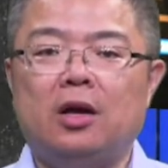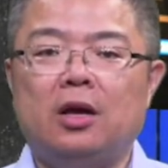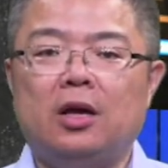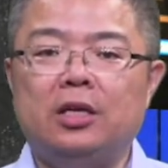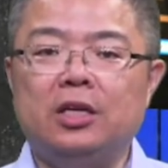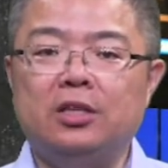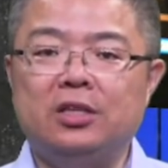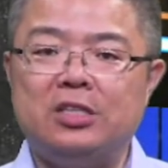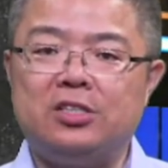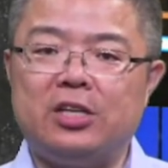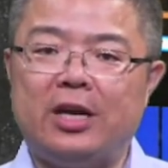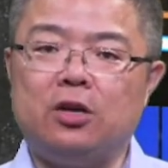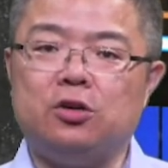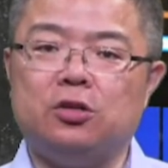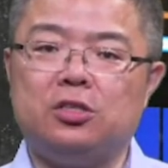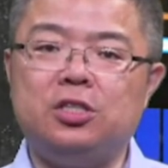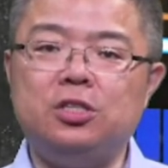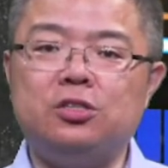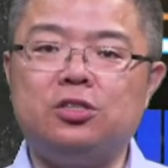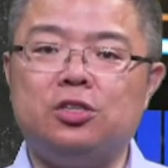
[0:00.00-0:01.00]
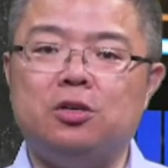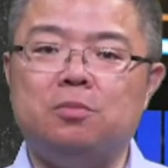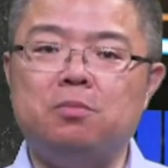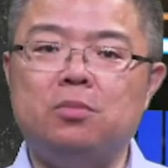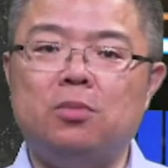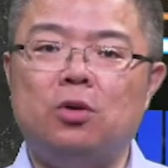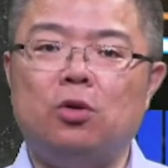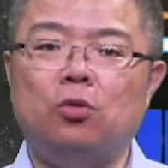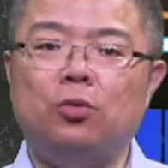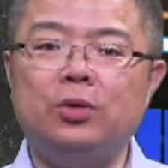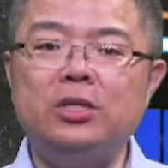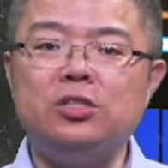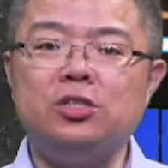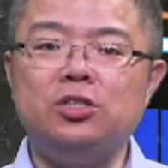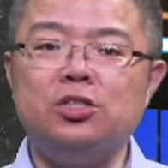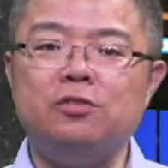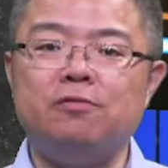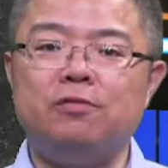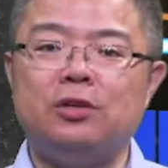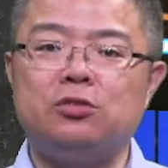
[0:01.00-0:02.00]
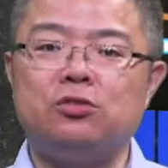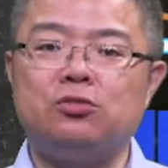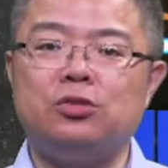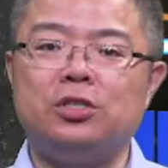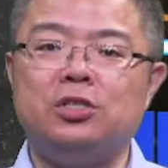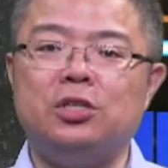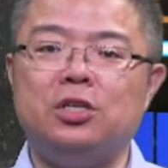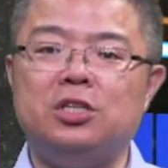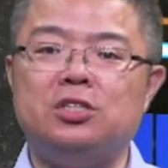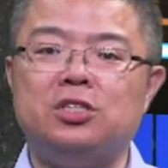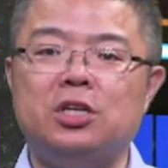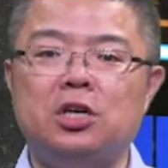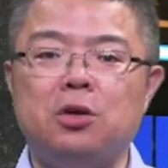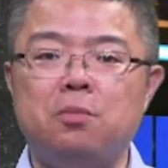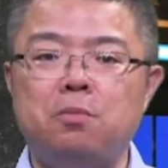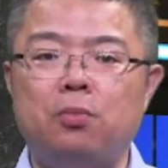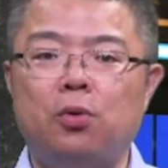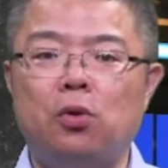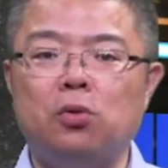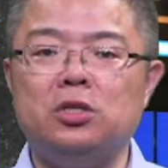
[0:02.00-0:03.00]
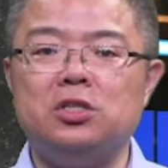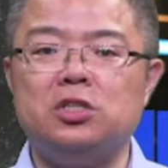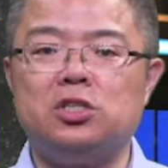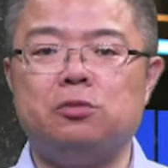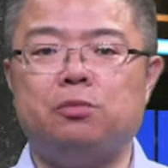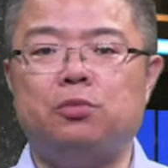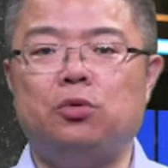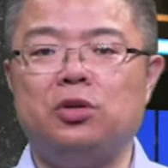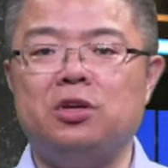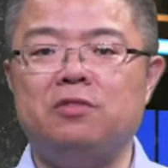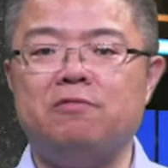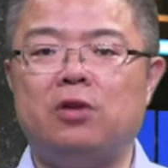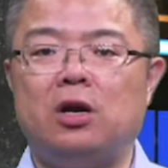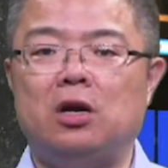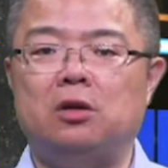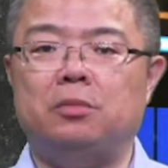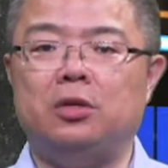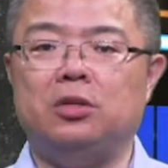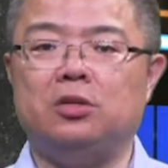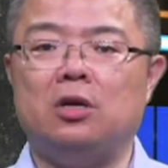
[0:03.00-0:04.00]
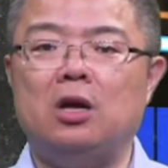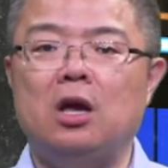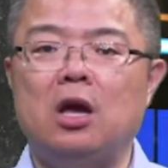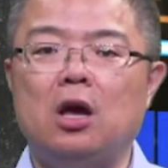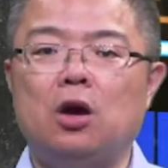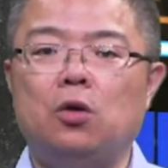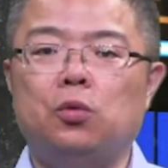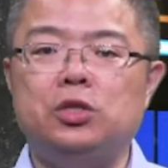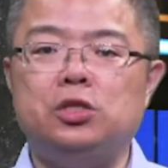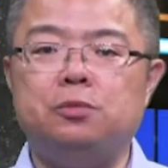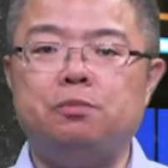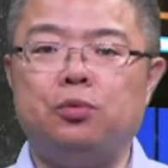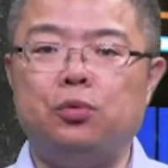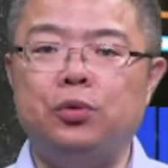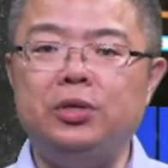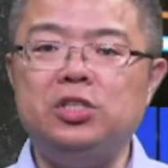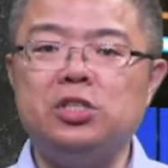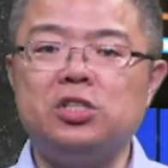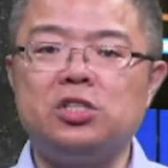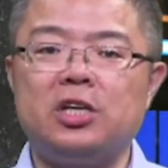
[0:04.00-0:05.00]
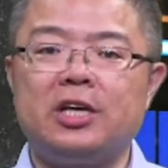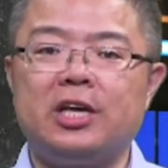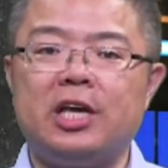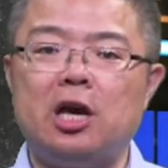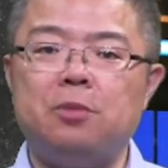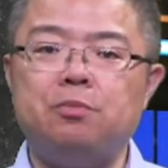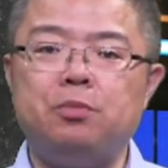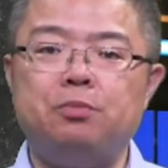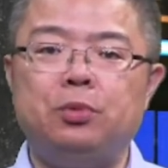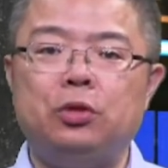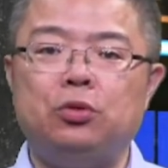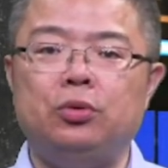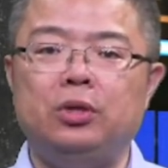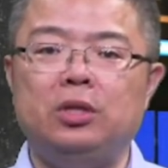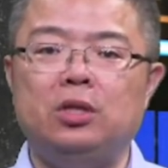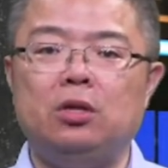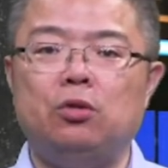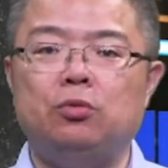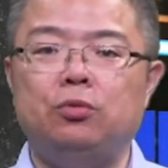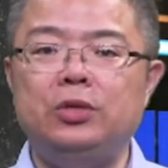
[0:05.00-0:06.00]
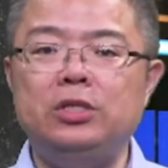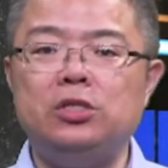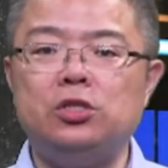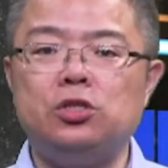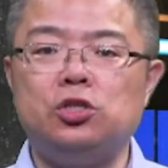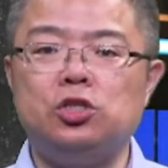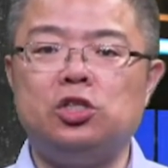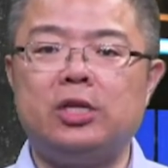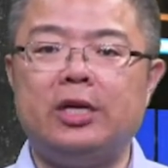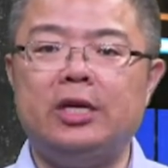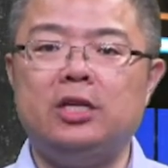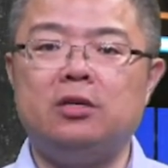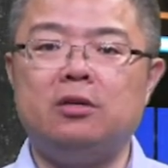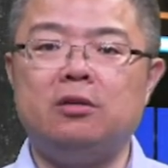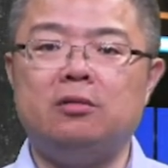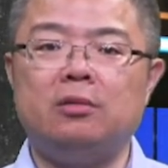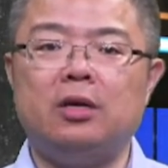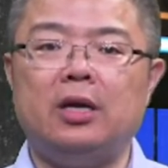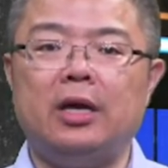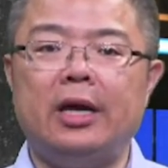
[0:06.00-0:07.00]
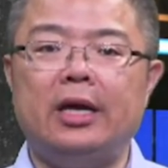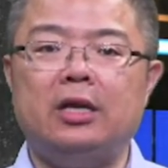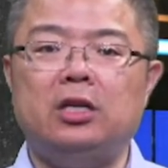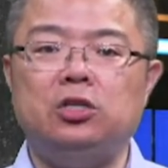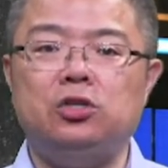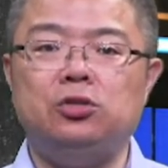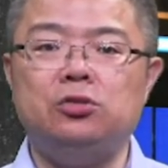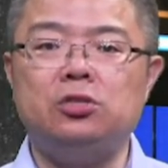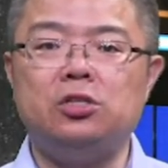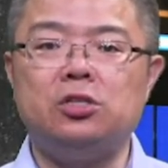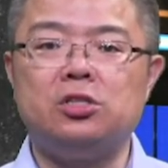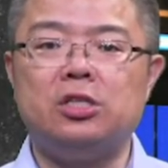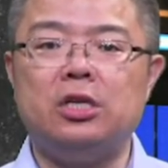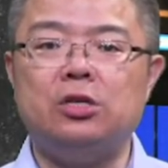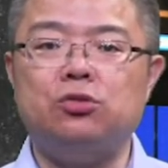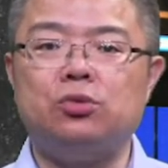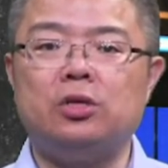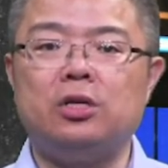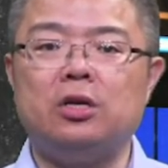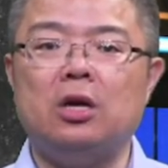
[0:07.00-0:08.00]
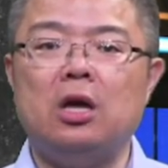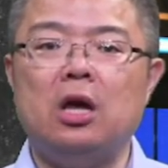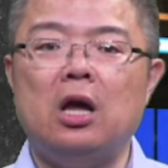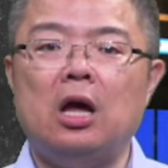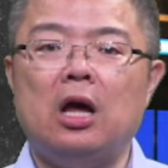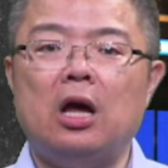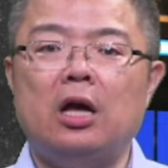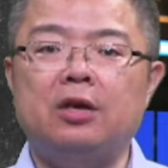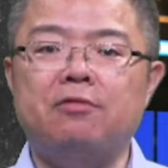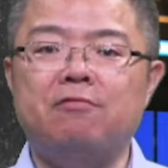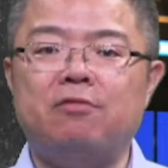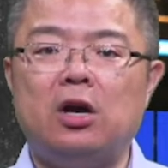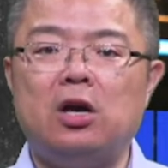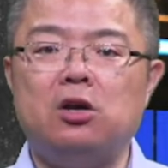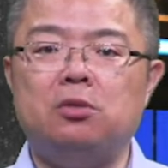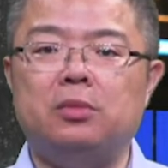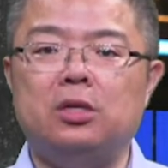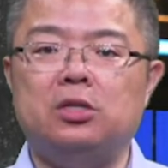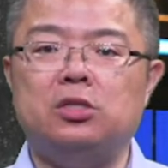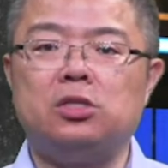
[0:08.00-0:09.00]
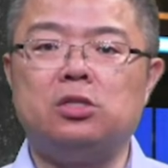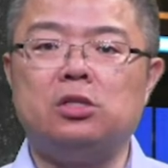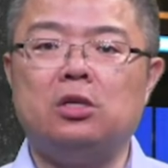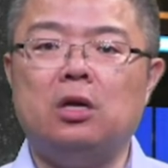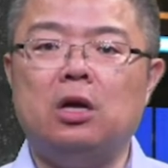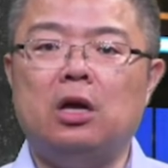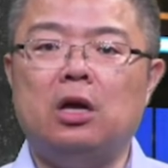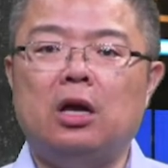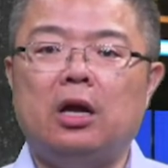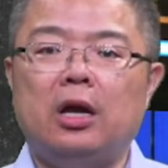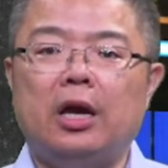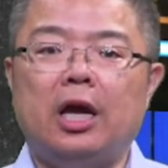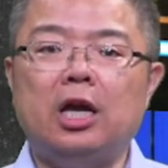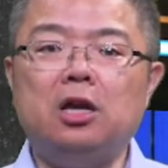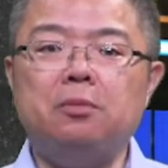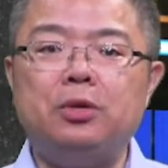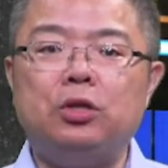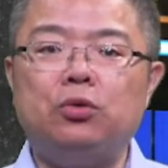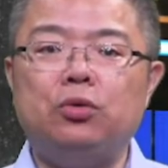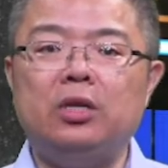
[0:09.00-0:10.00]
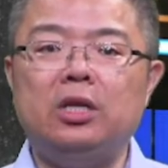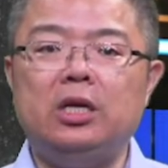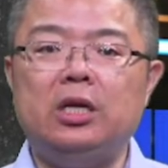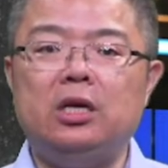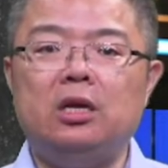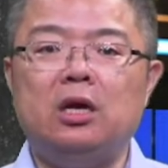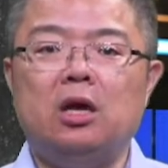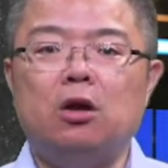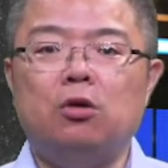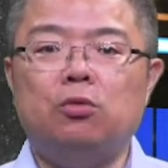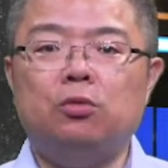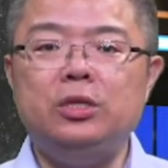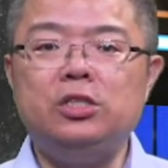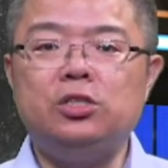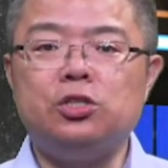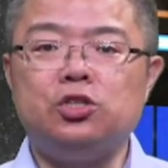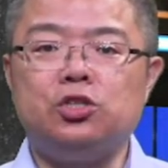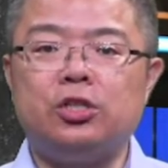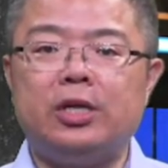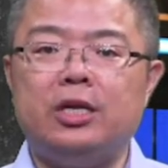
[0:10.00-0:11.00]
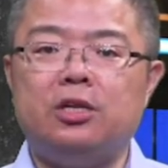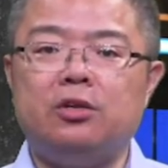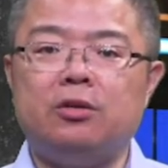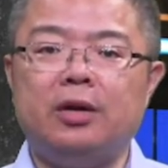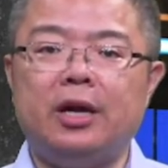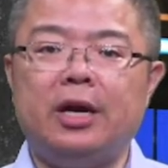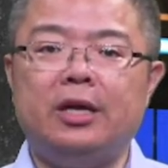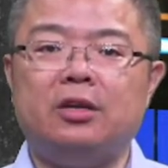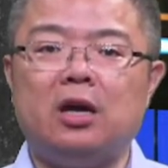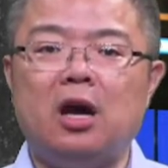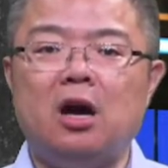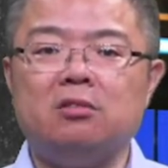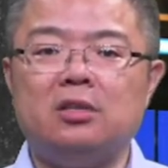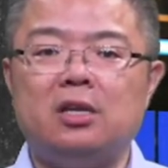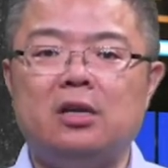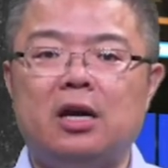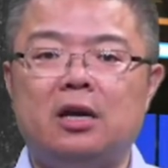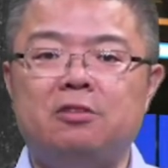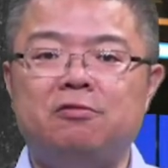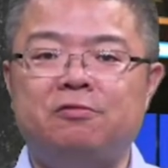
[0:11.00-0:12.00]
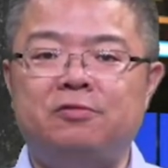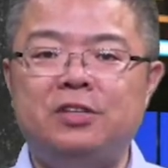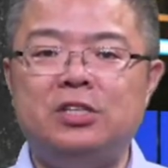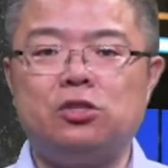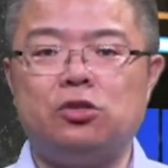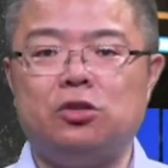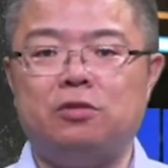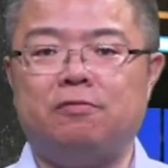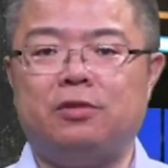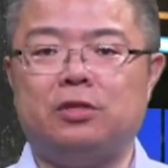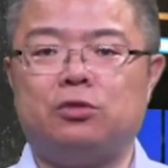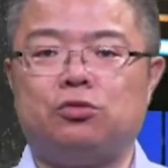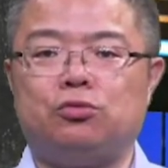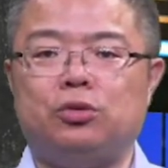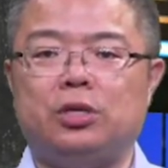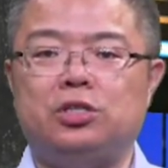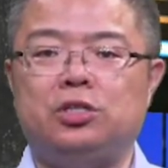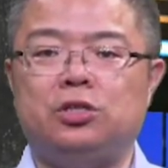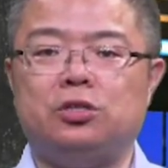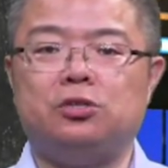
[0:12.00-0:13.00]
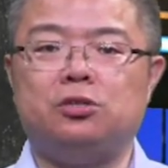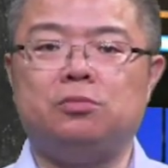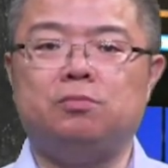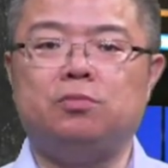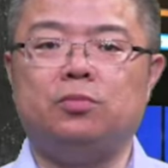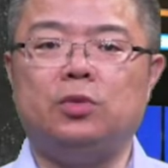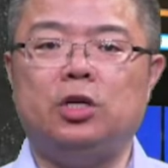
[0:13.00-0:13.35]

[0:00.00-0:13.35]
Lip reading: In this ecosystem, research infrastructure is an important support environment which bridges the gap between research data and user-centric environments, and between the research data and the underlying physical infrastructures.